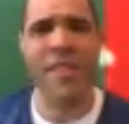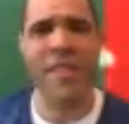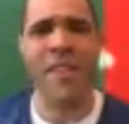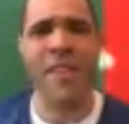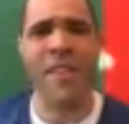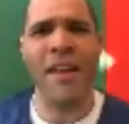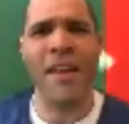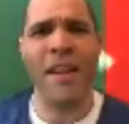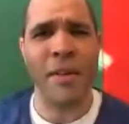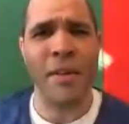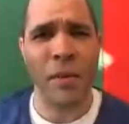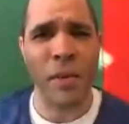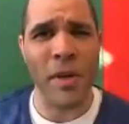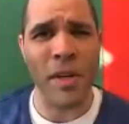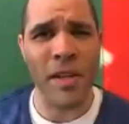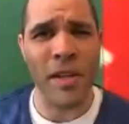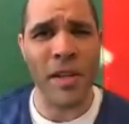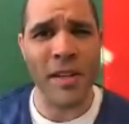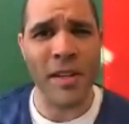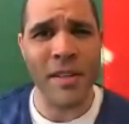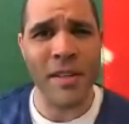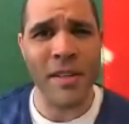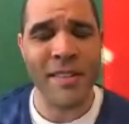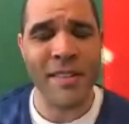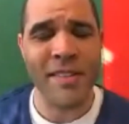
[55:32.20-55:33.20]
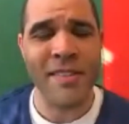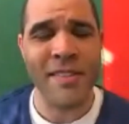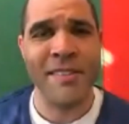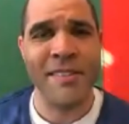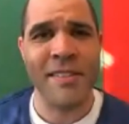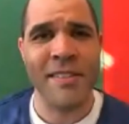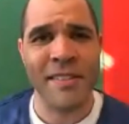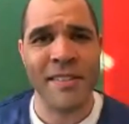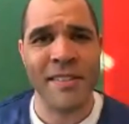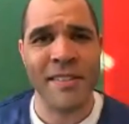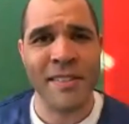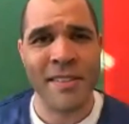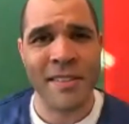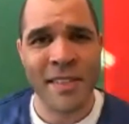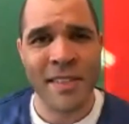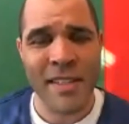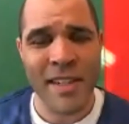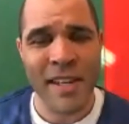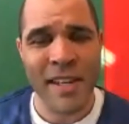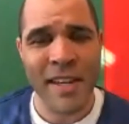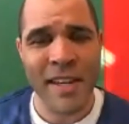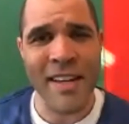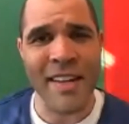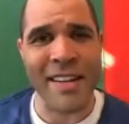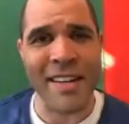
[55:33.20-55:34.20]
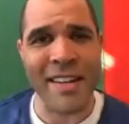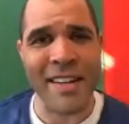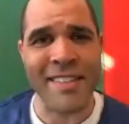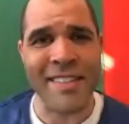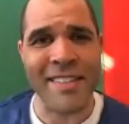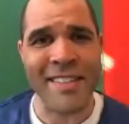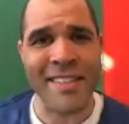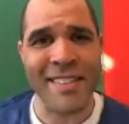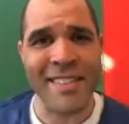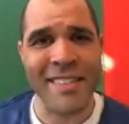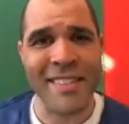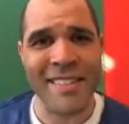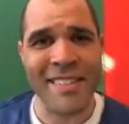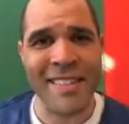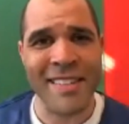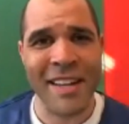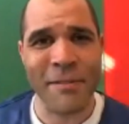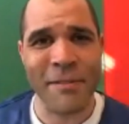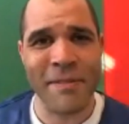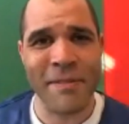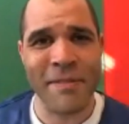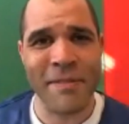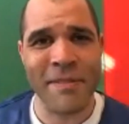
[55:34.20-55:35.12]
I thought you would. Yeah. Yeah, I mainly played